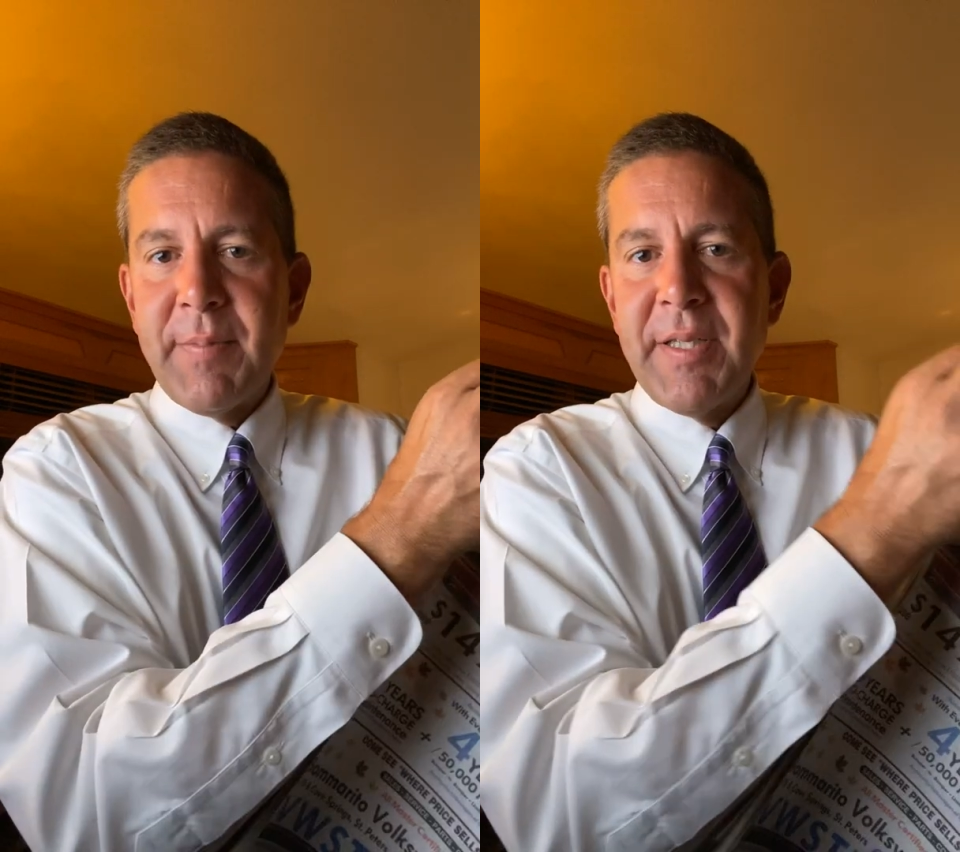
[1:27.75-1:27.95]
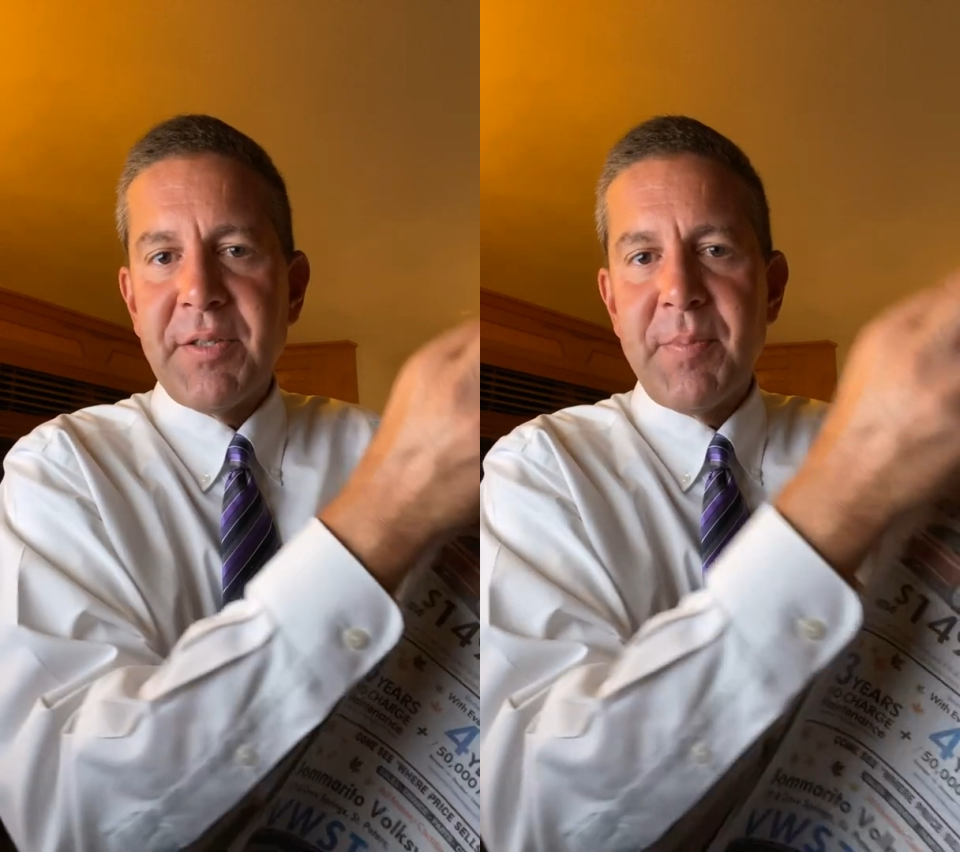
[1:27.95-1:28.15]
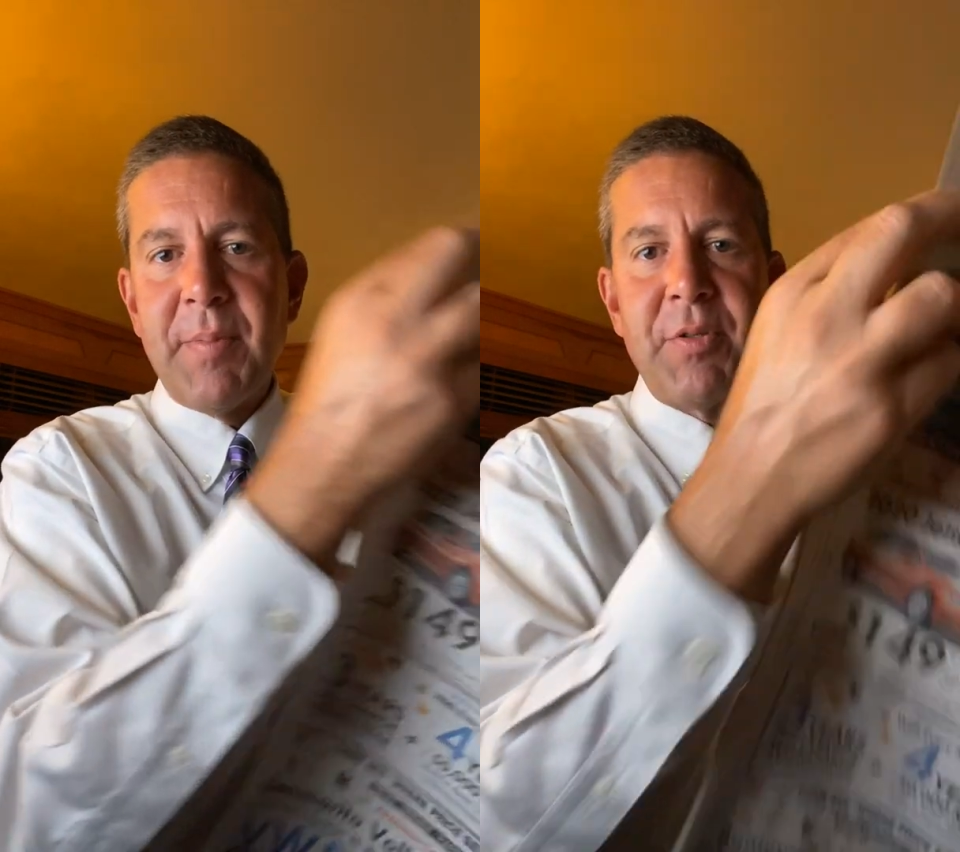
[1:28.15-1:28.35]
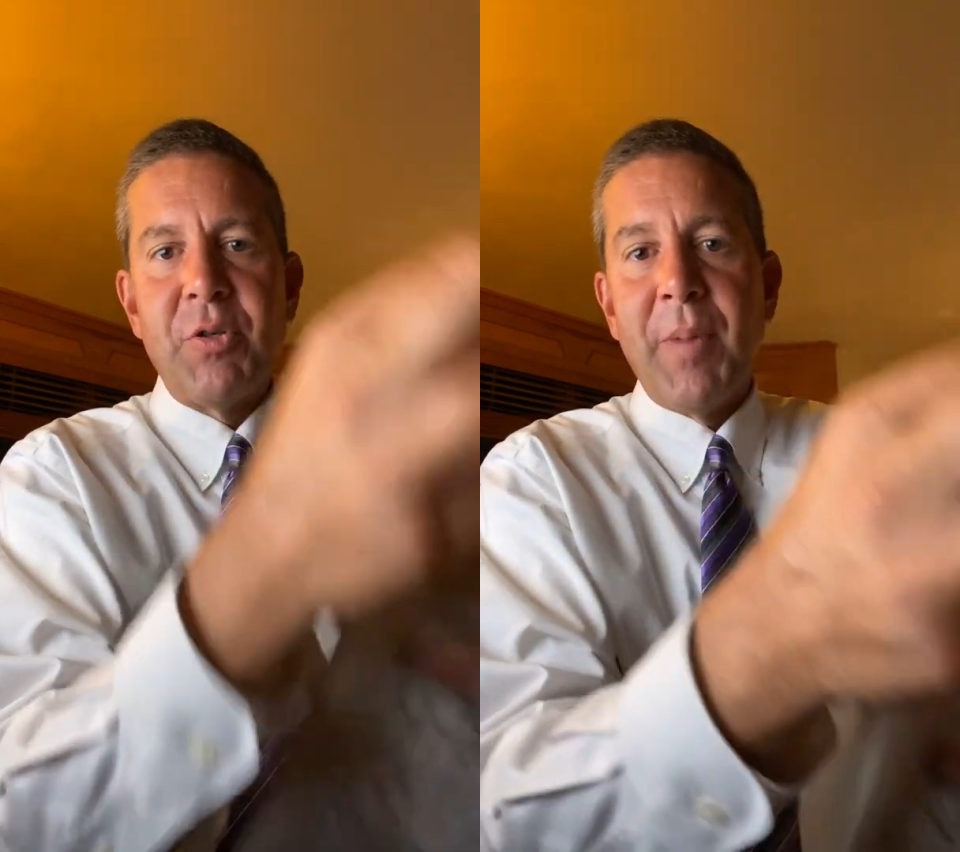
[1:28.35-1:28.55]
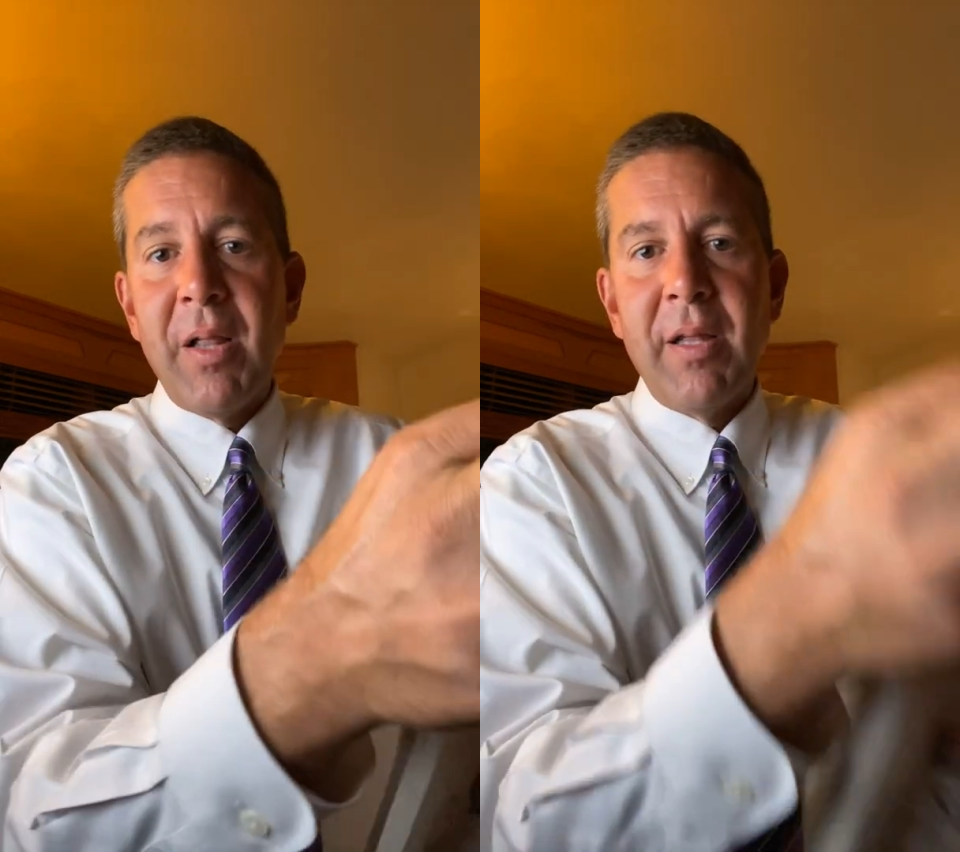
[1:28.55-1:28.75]
measles, mumps, and
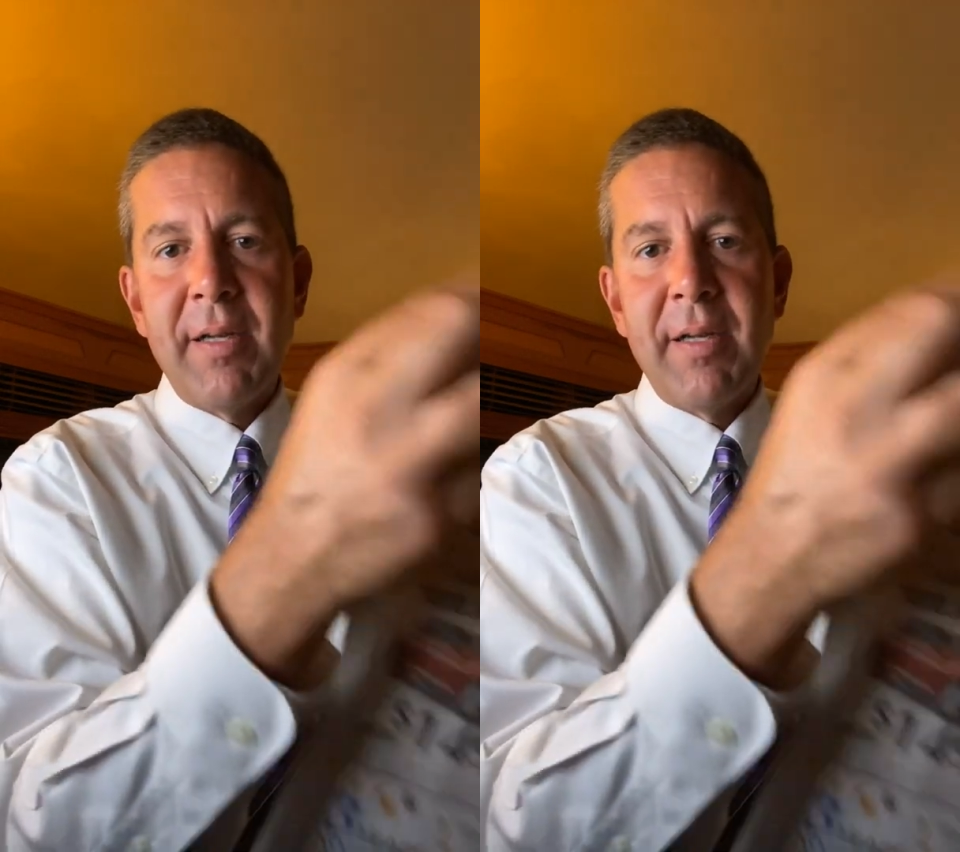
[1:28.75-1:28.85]
rubella,